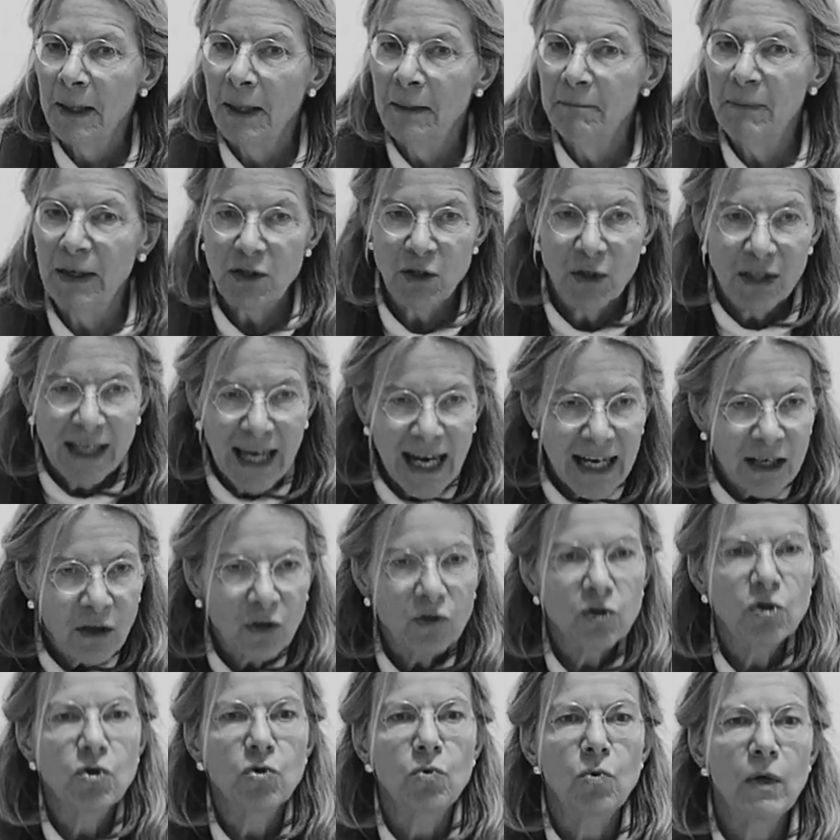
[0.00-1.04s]
But you
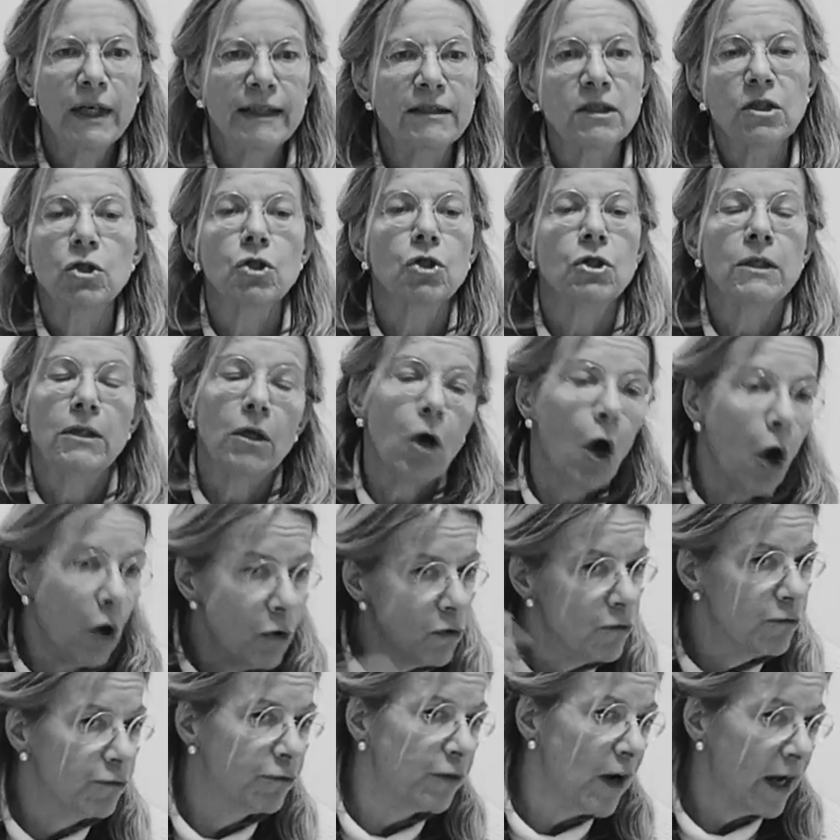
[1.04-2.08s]
cannot do it
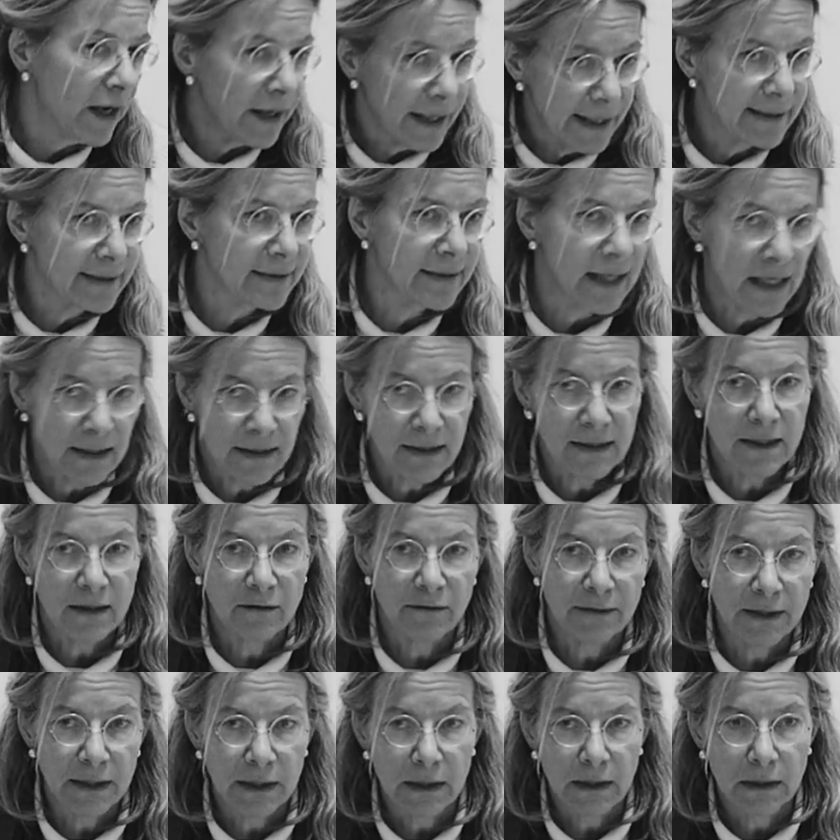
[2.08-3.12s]
over
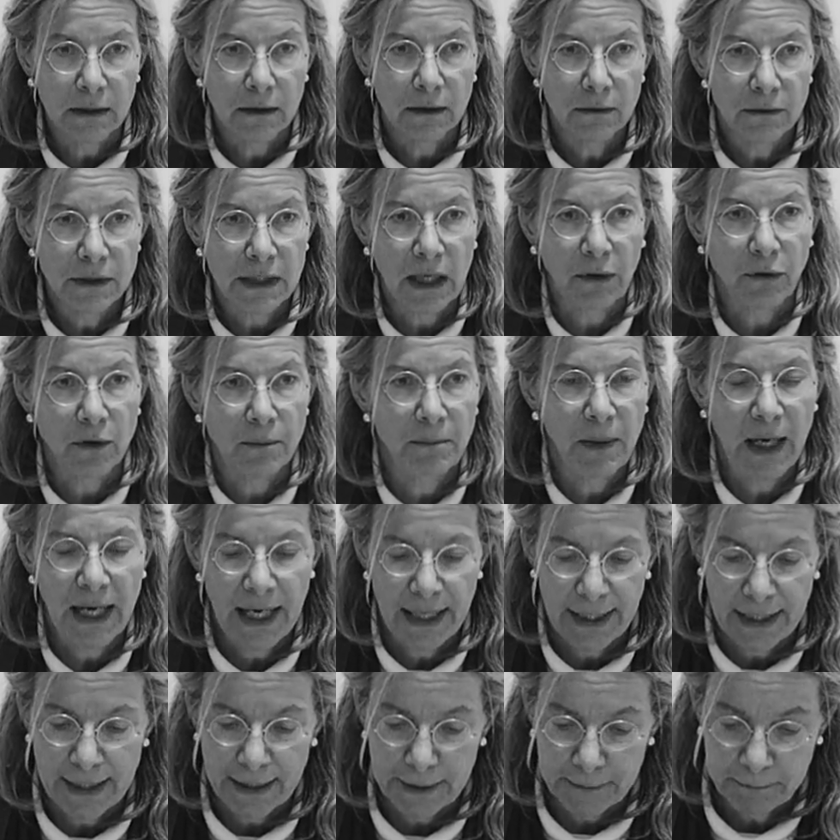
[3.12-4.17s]
excessively without
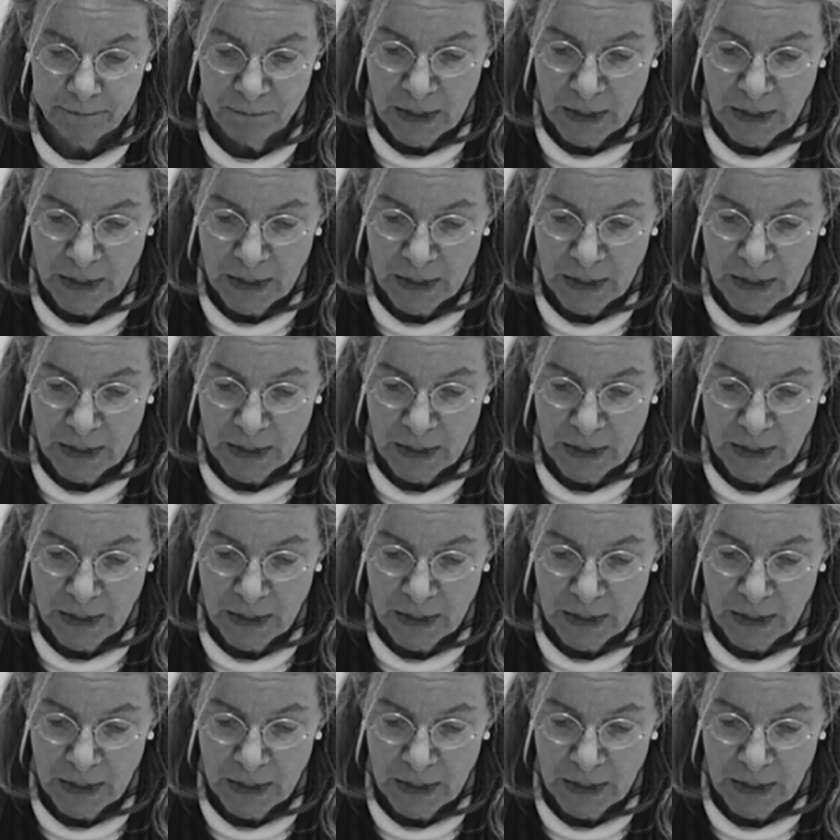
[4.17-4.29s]
paying.